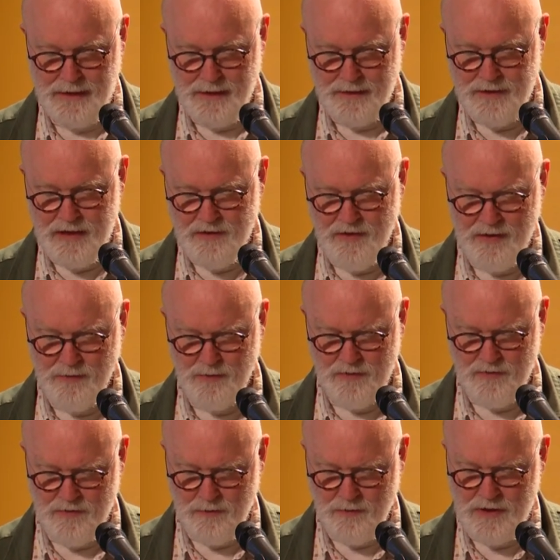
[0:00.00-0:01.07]

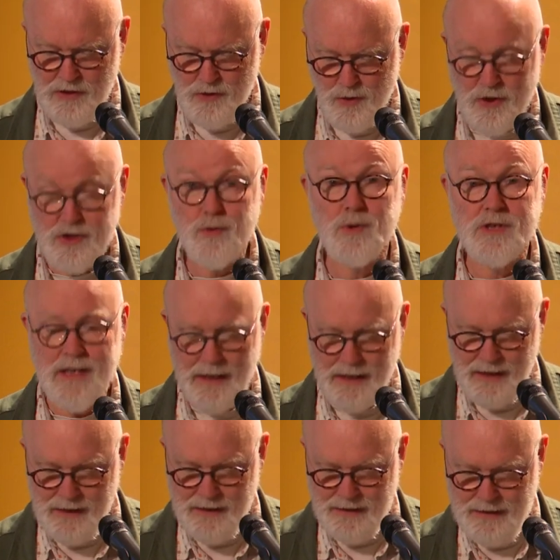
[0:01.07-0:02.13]
Detailed research was
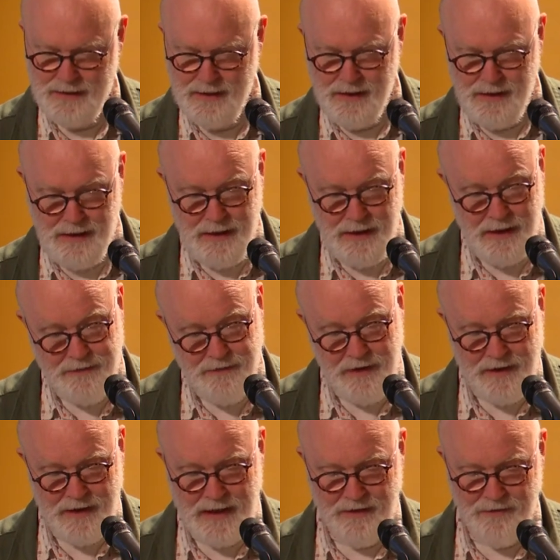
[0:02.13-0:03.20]
lacking, and
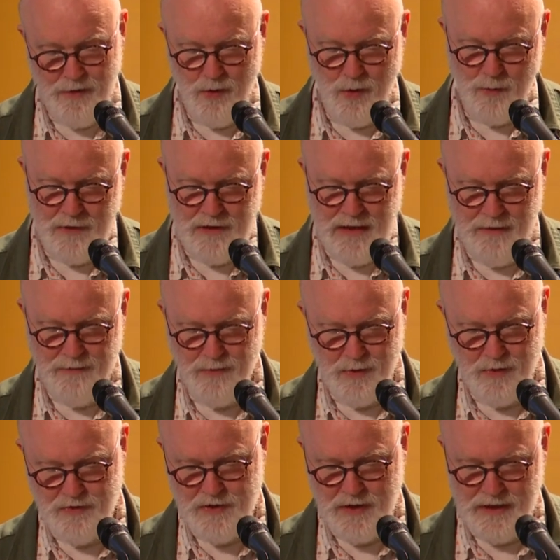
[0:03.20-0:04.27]
in the catalogue we
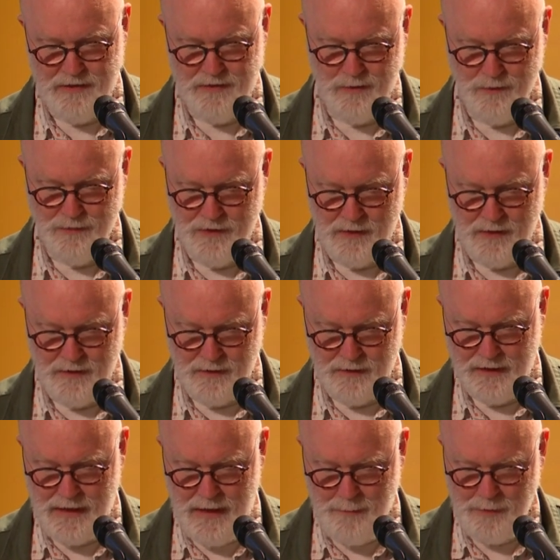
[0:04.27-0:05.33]
therefore tried to fill
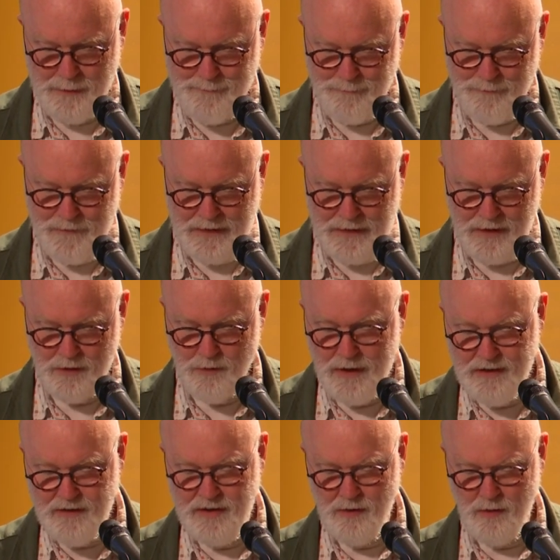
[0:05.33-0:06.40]
the gap. A
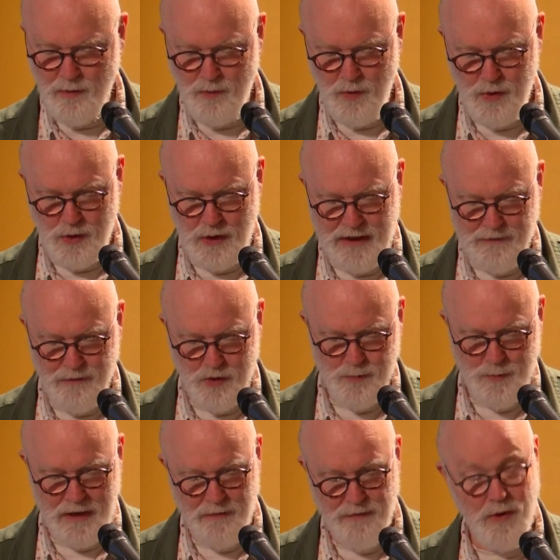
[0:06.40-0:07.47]
great deal of work had thus
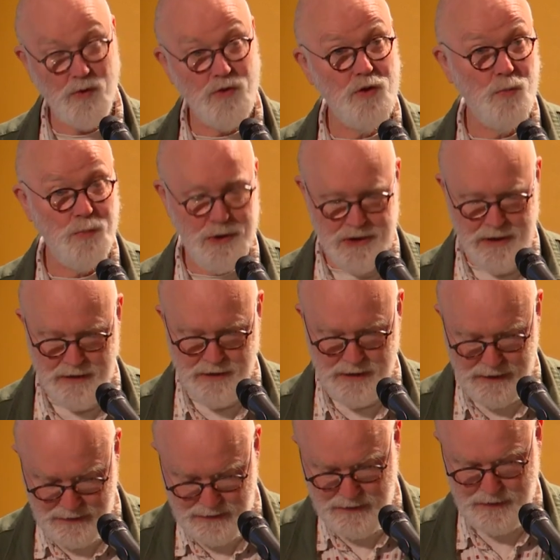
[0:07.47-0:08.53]
been devoted to
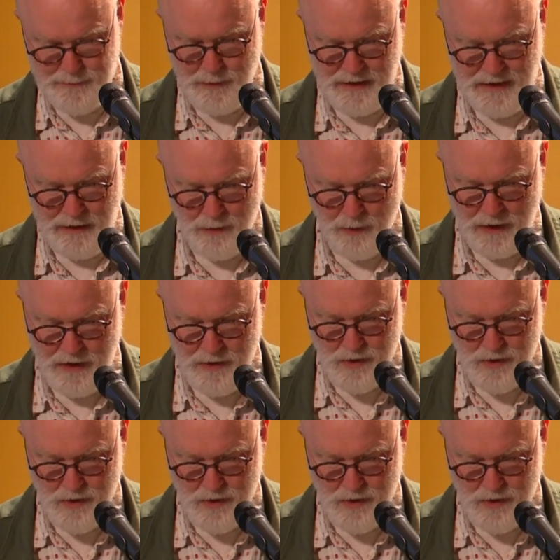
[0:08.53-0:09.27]
presenting, as Marije already